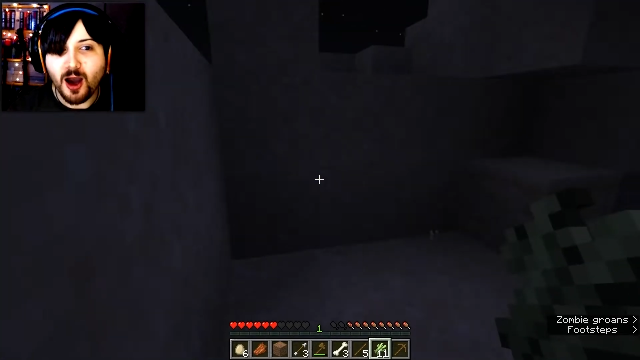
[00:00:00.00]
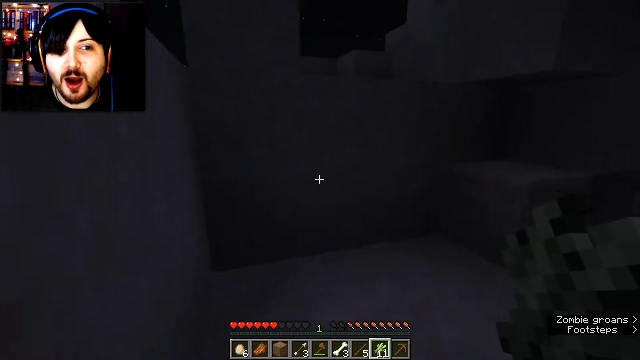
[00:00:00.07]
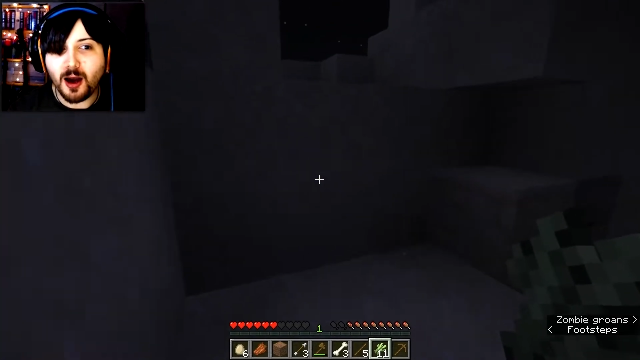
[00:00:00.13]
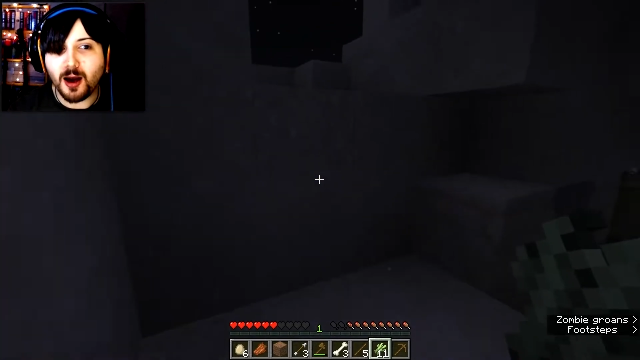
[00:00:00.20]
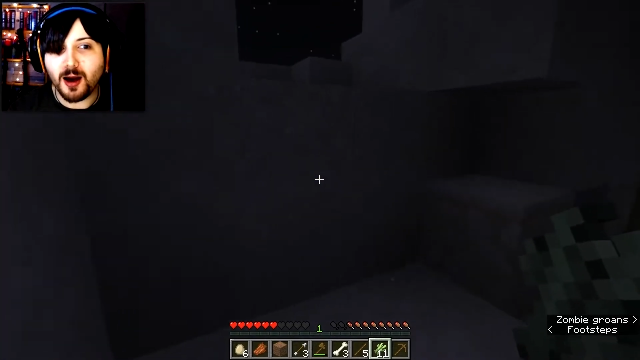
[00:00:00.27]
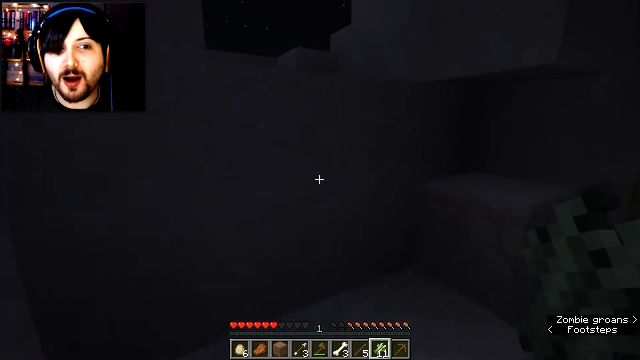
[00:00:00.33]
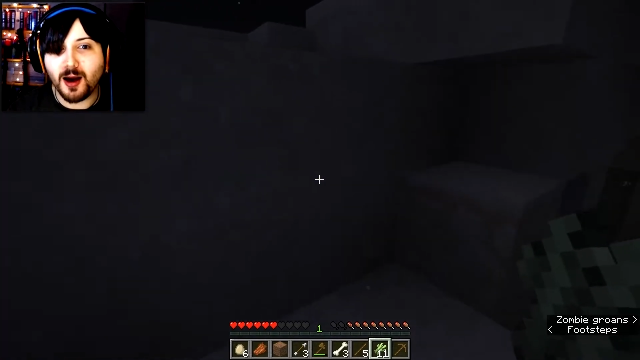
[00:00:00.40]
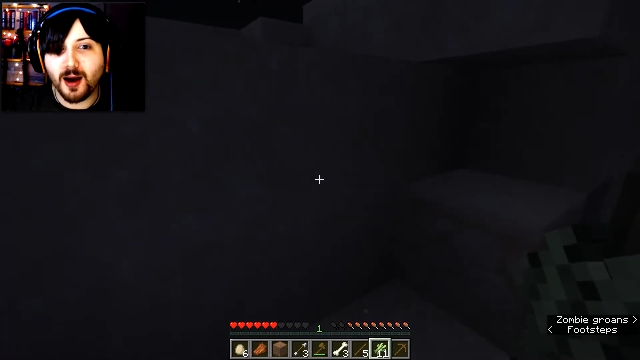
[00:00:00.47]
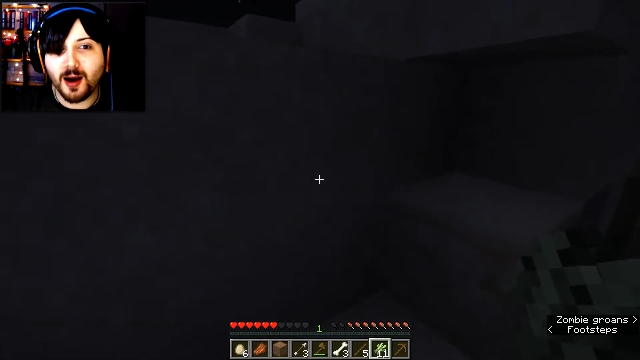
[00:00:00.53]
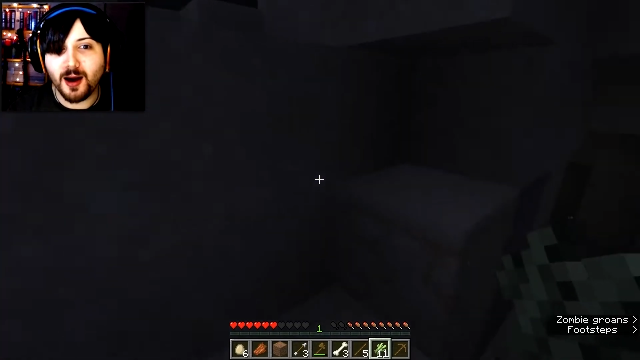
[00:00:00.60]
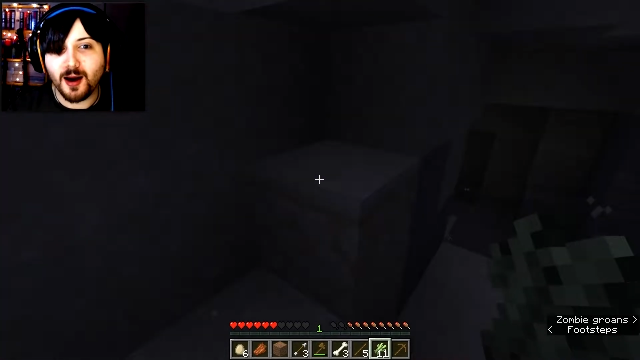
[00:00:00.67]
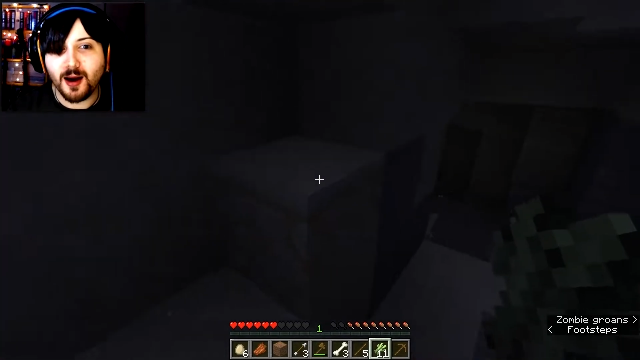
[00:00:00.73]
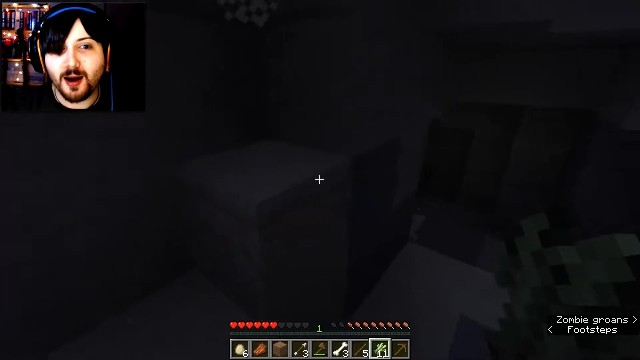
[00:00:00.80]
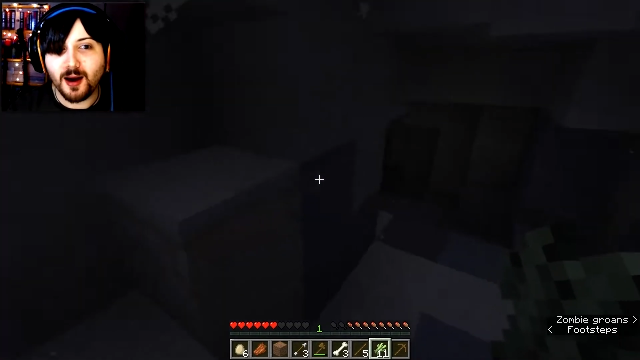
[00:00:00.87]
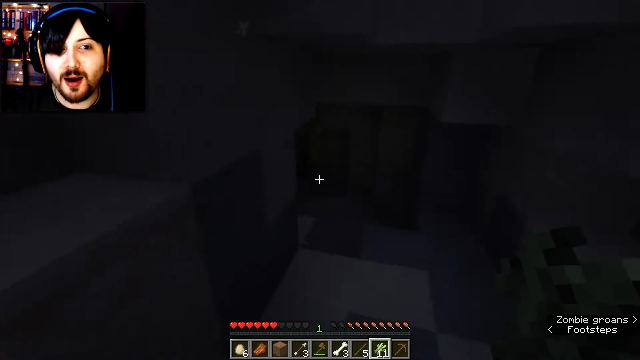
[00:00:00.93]

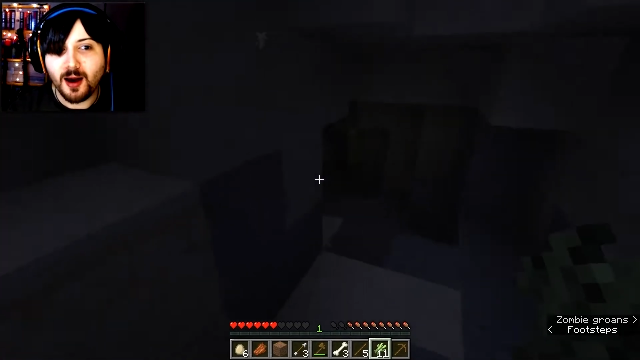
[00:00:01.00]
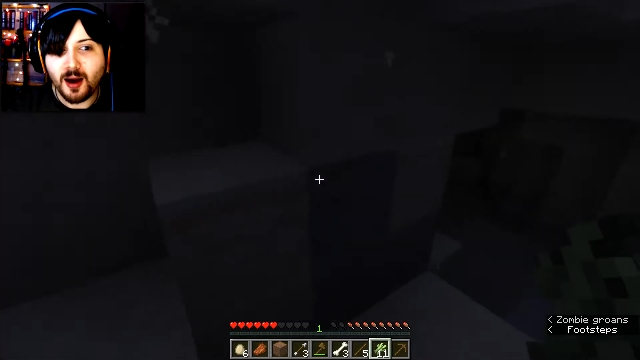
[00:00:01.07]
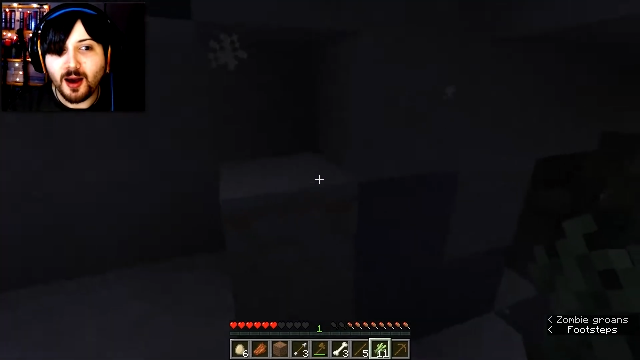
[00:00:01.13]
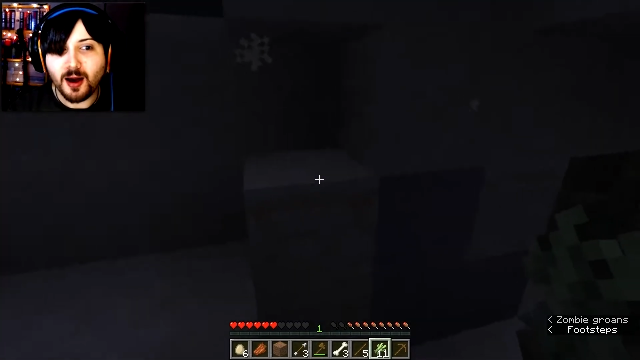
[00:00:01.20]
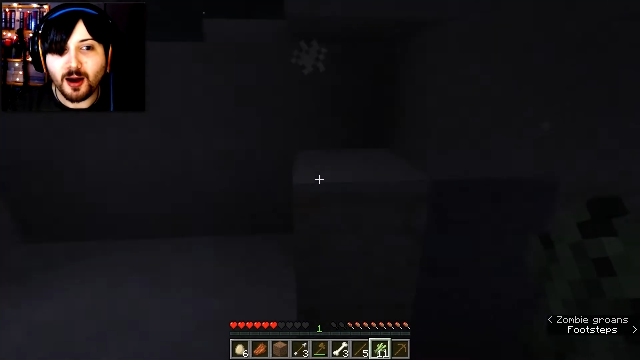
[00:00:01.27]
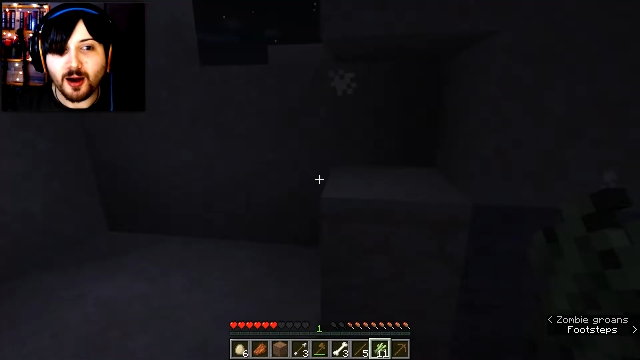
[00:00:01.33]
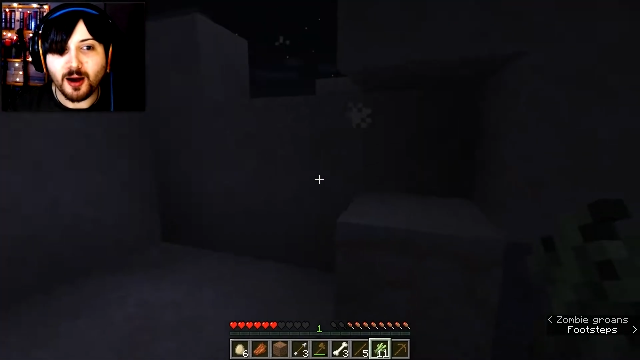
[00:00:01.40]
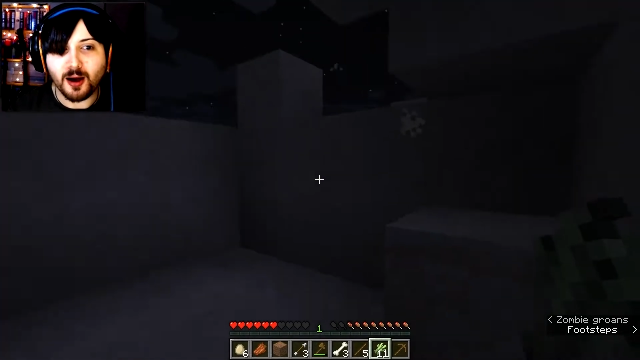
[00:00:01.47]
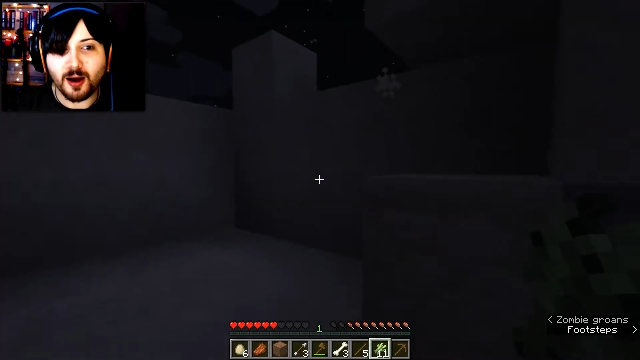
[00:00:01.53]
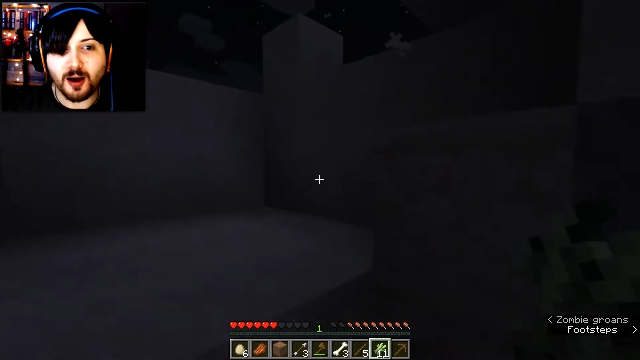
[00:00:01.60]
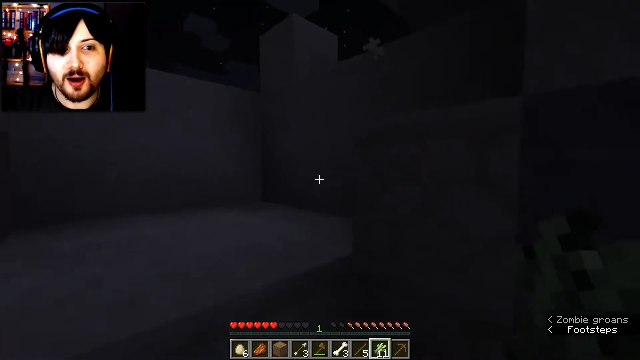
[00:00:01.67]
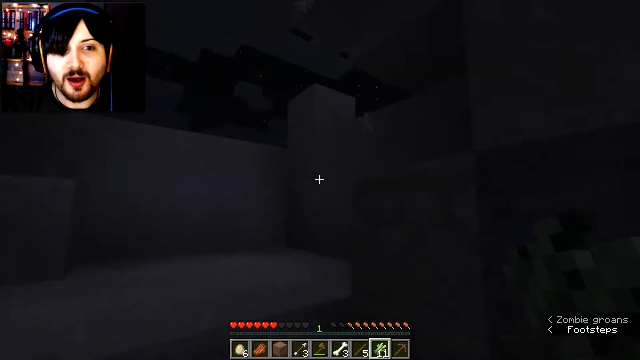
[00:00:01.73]
Oh! Uh,